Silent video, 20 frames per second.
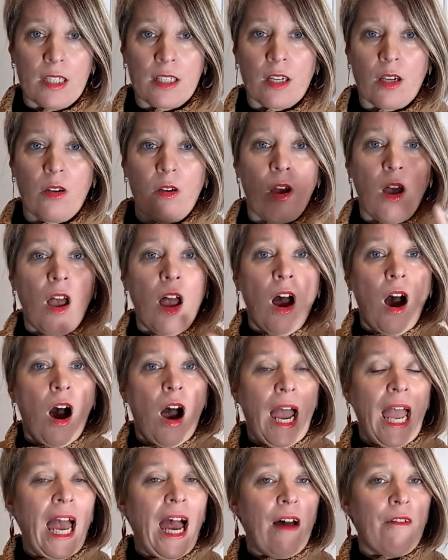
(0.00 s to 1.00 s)
So
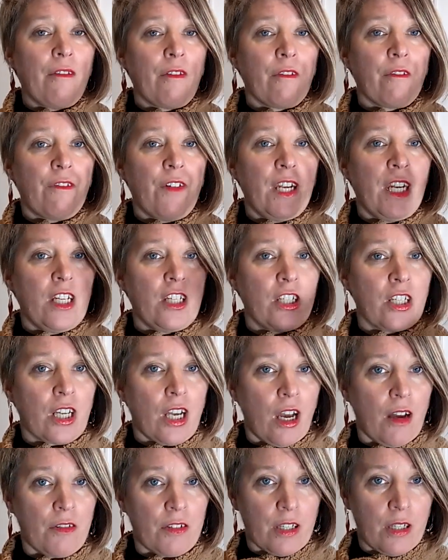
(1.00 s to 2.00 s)
I haven't finished the
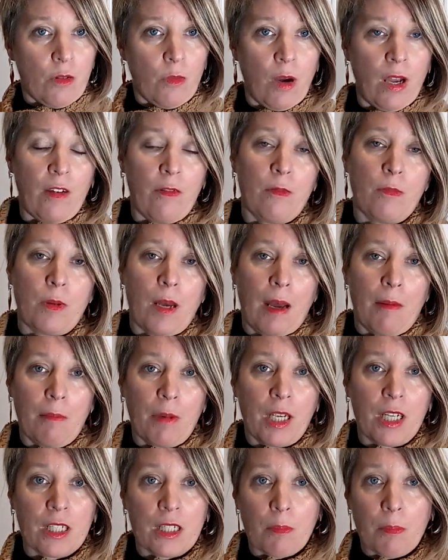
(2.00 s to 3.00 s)
cuffs and the waistband
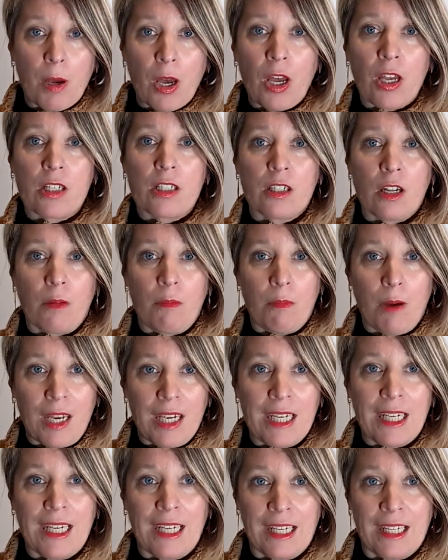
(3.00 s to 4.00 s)
because the person I'm
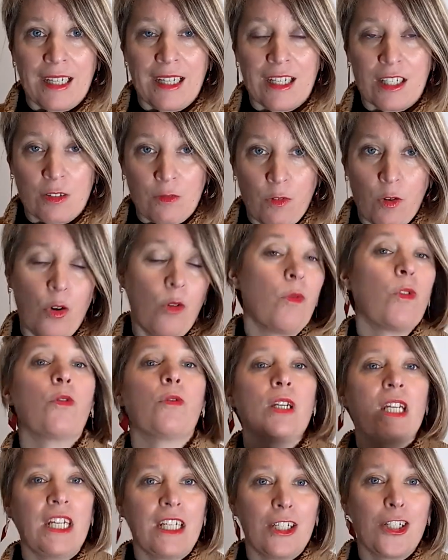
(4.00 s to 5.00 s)
making this for will
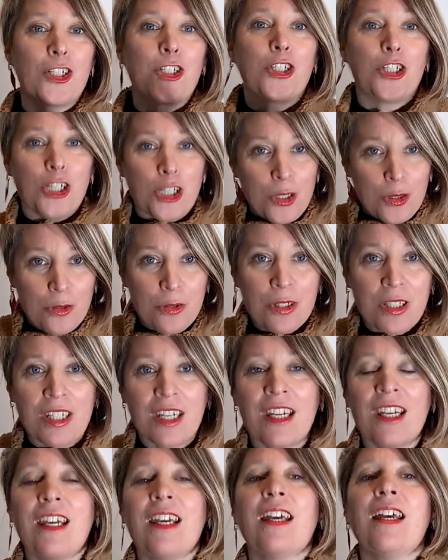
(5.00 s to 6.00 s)
need to choose.
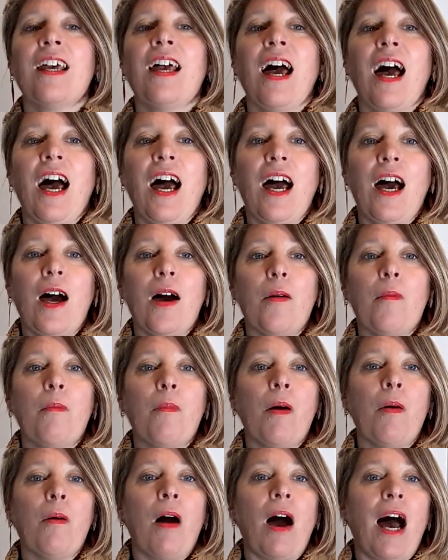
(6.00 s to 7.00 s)

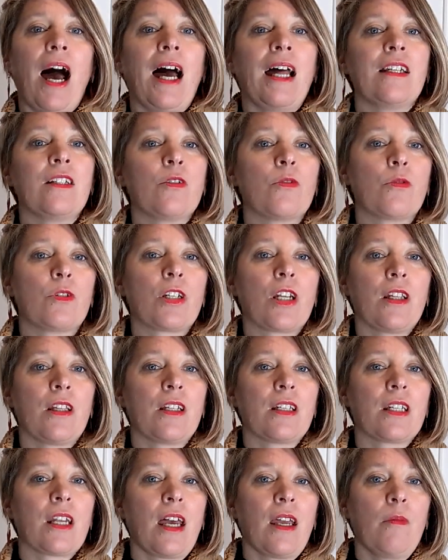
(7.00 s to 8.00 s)
And also the
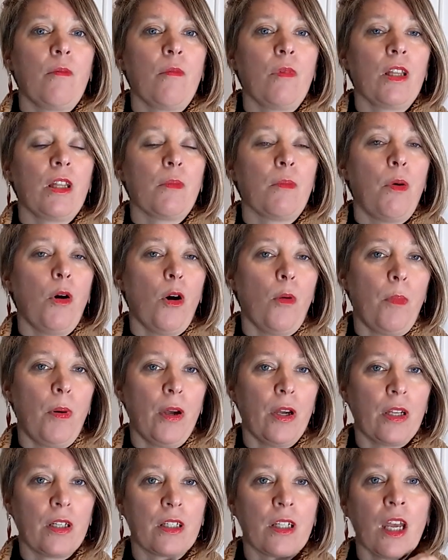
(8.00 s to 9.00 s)
same with the
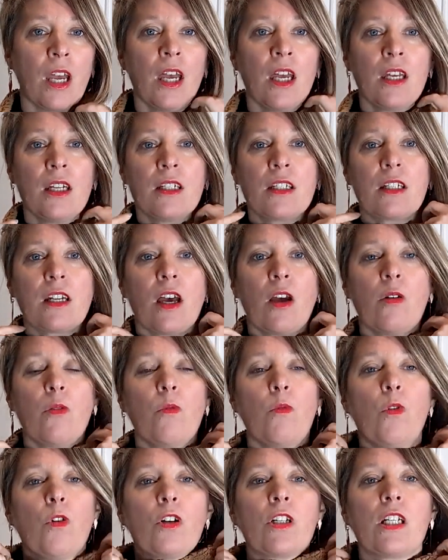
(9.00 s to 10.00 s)
poppers. So
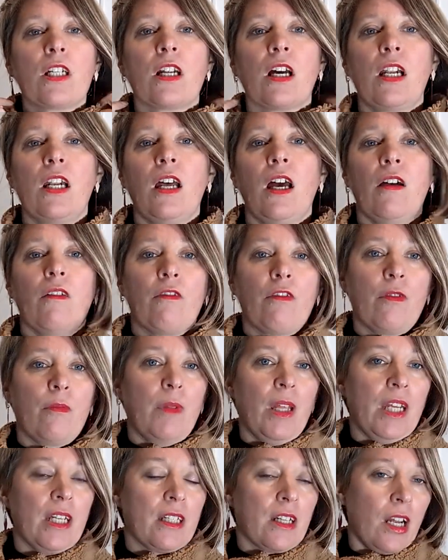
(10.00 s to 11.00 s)
what did I learn from
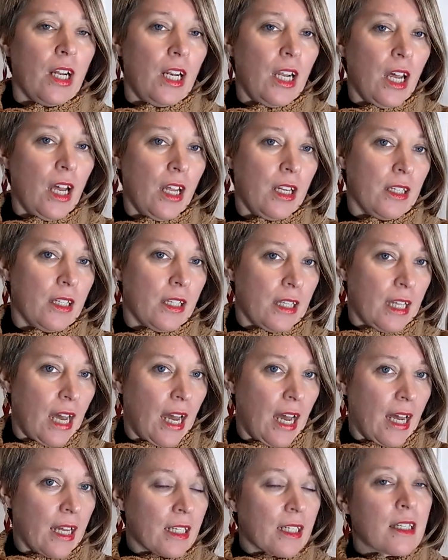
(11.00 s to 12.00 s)
this? I learned
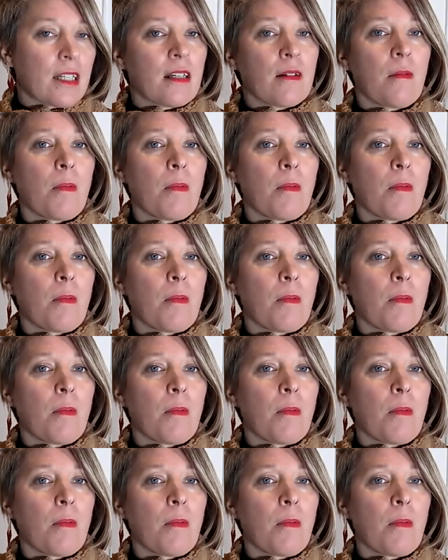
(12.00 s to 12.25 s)
that